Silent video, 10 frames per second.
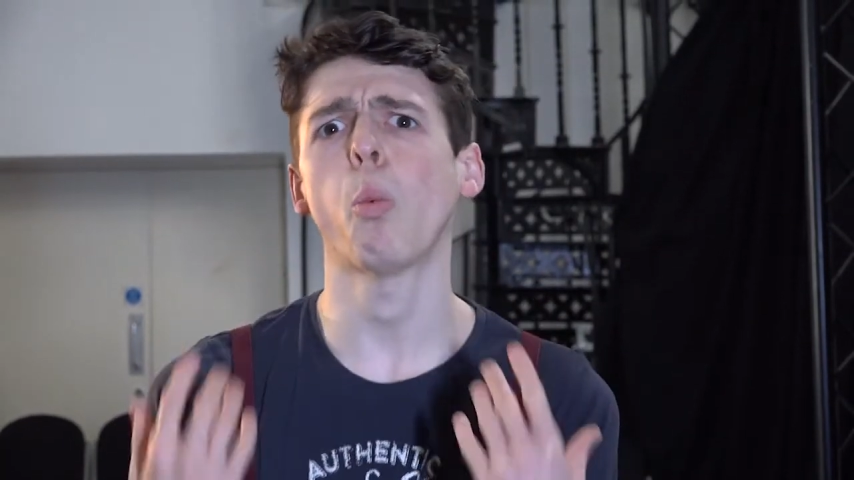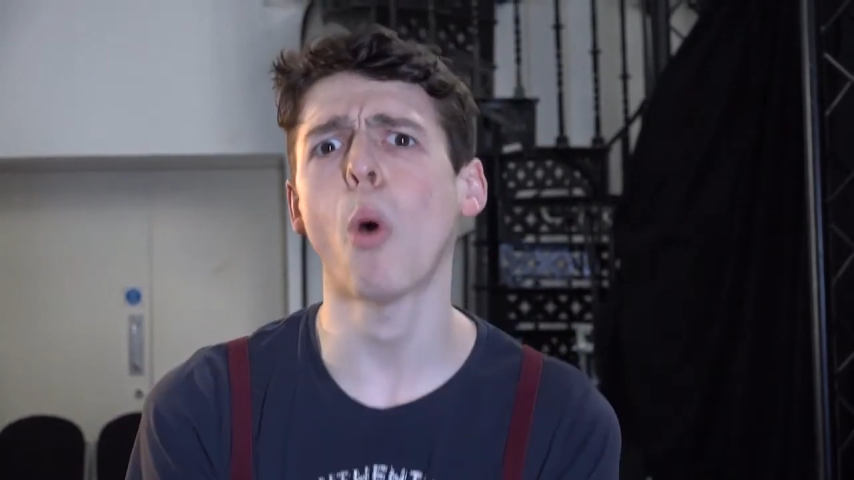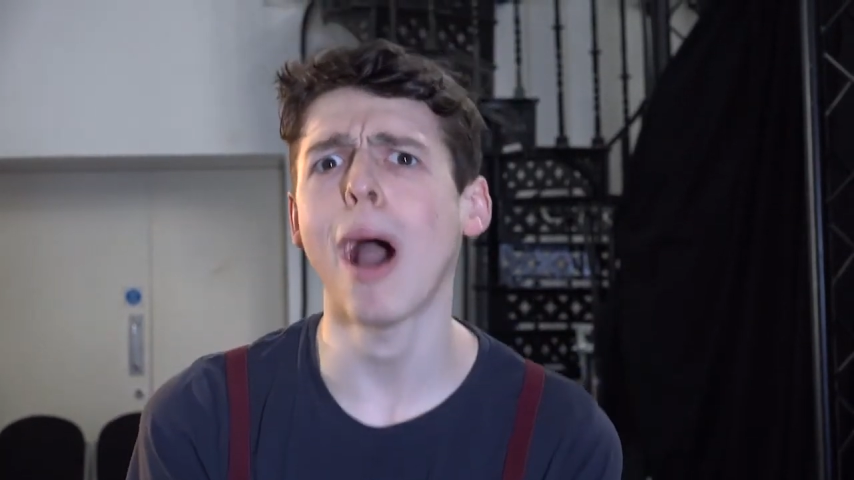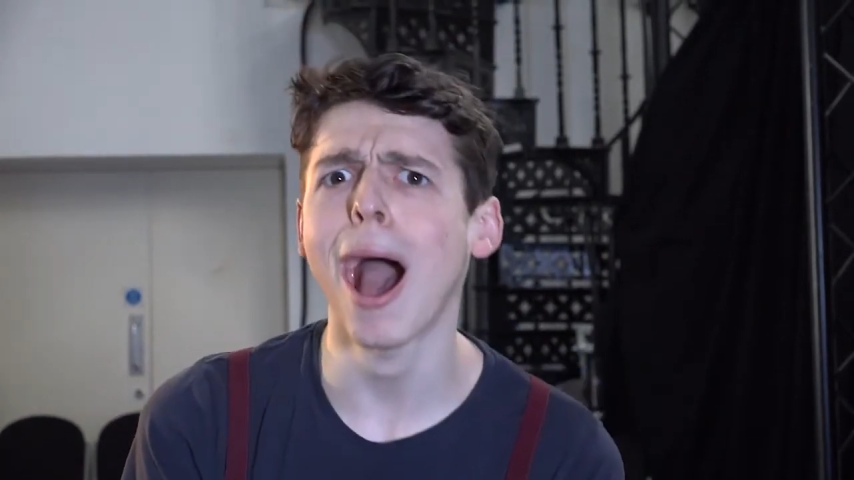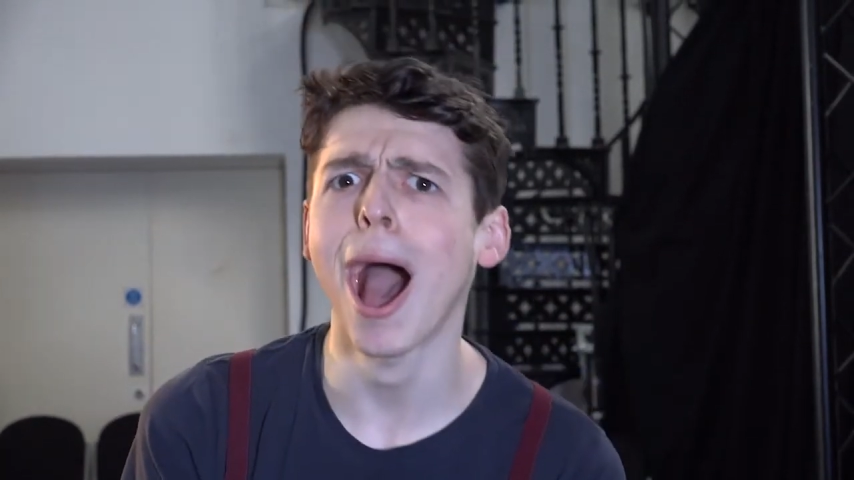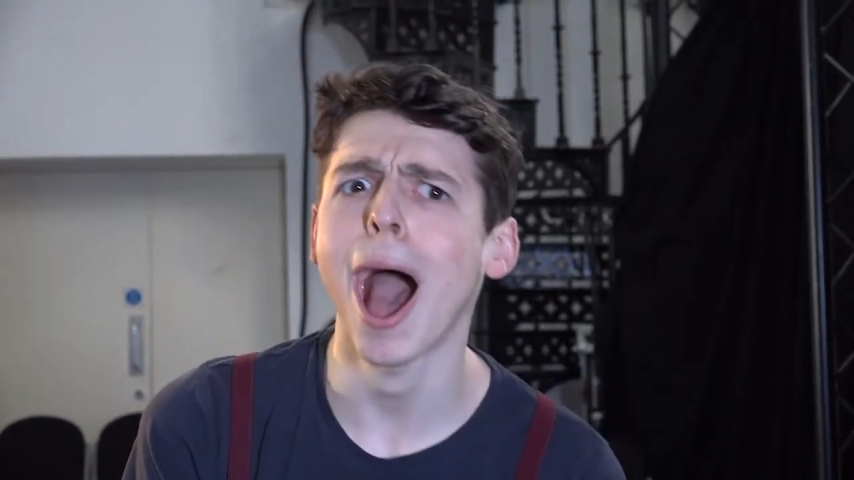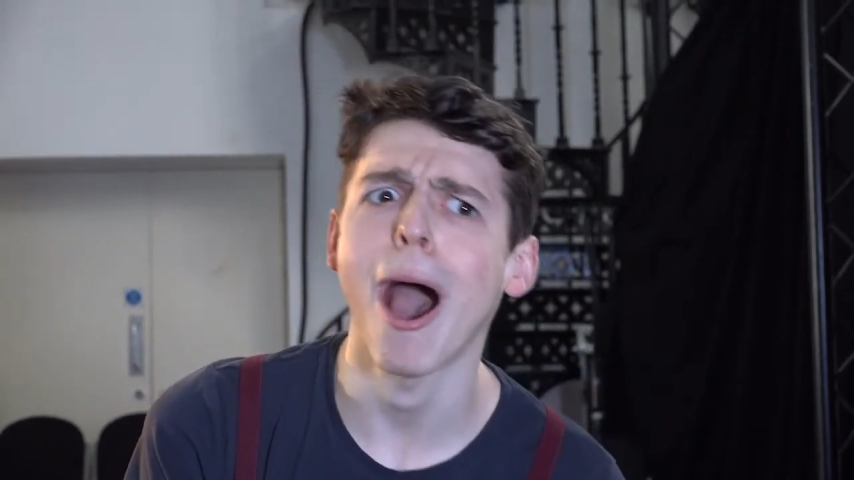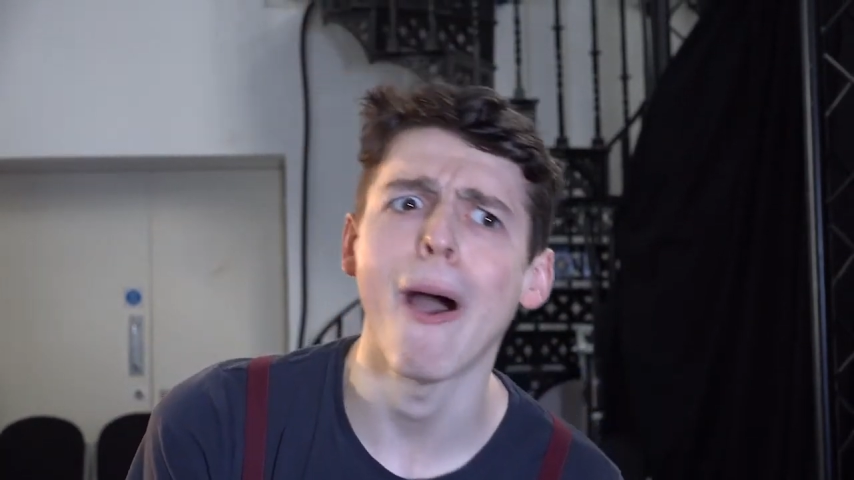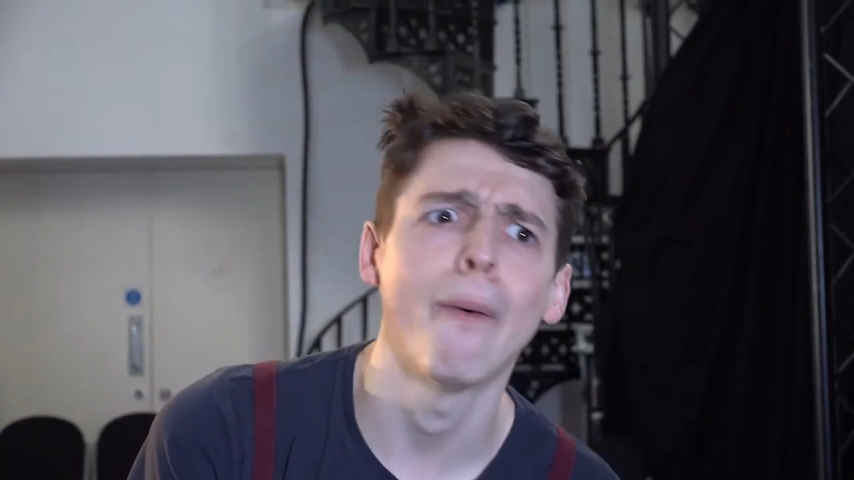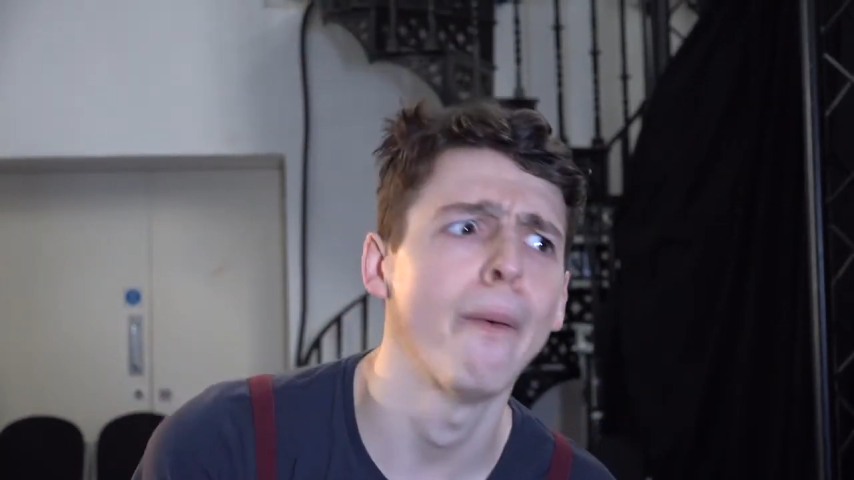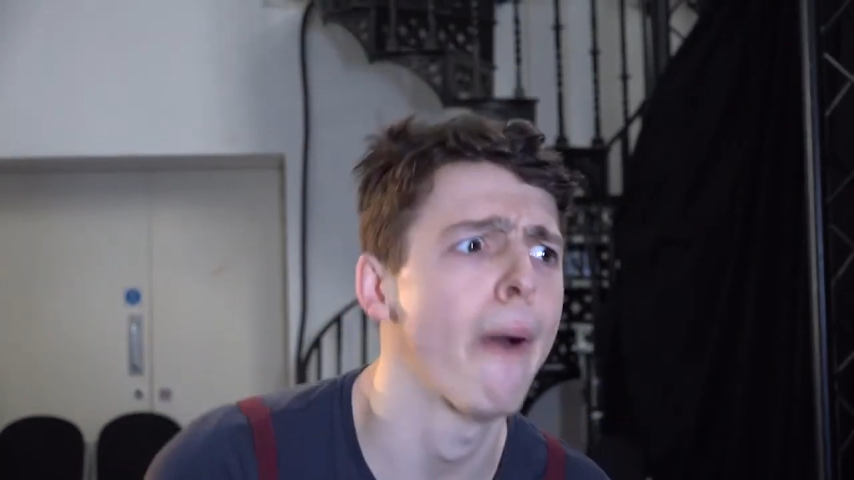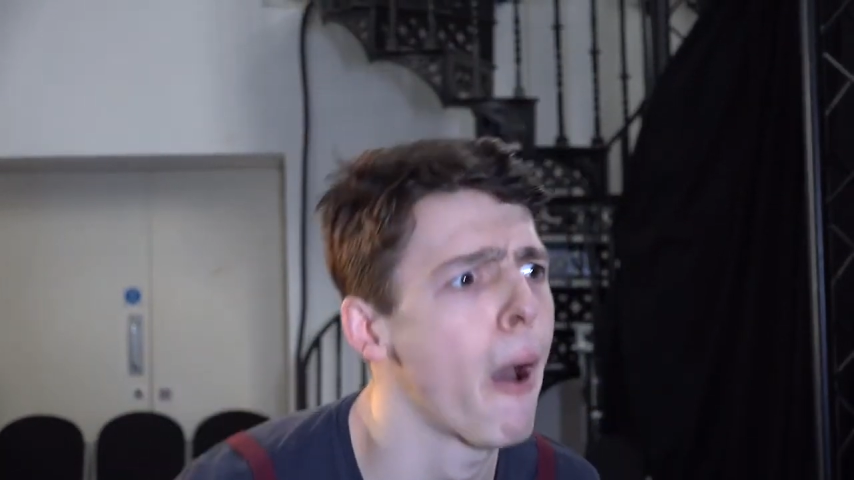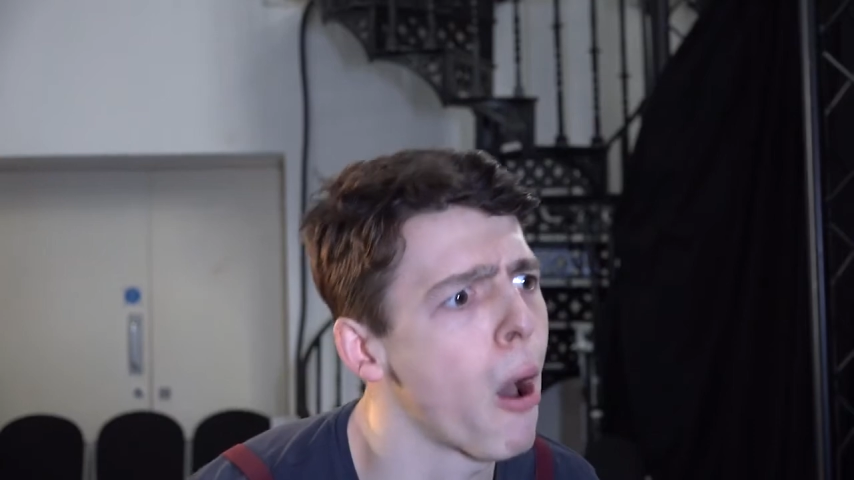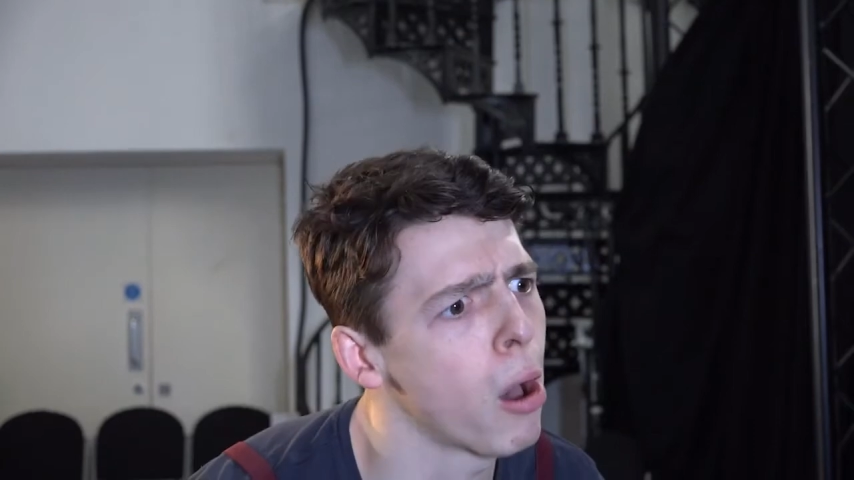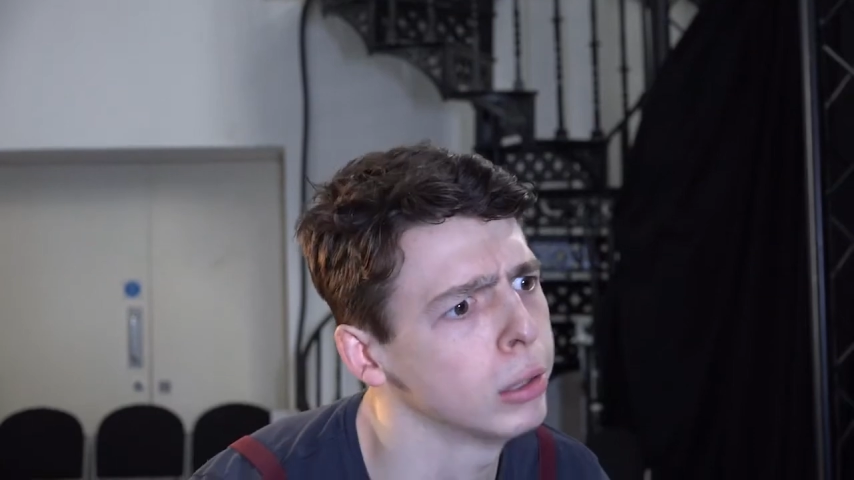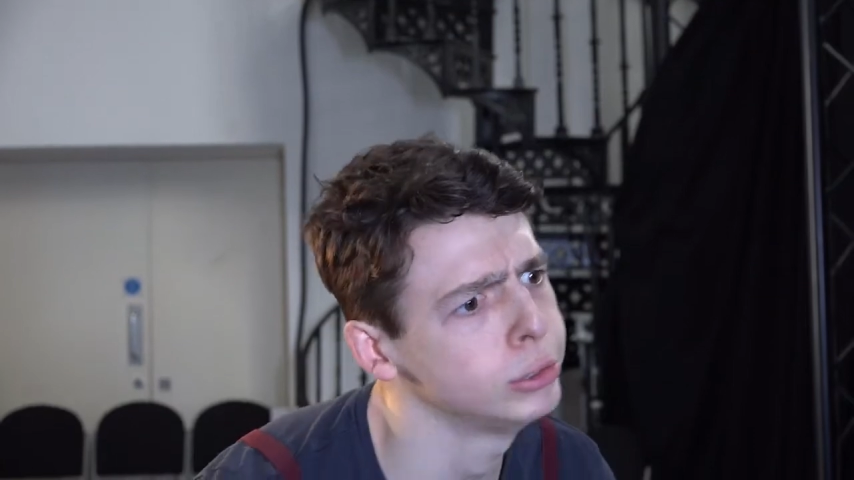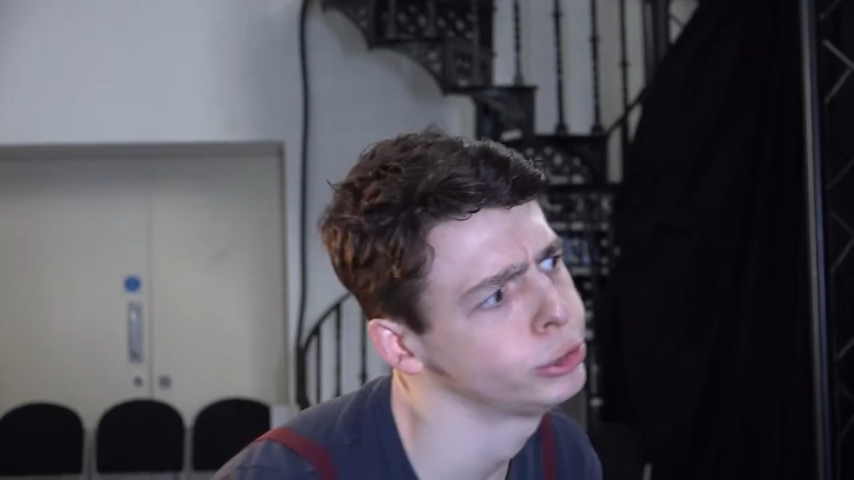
Wow! Oh,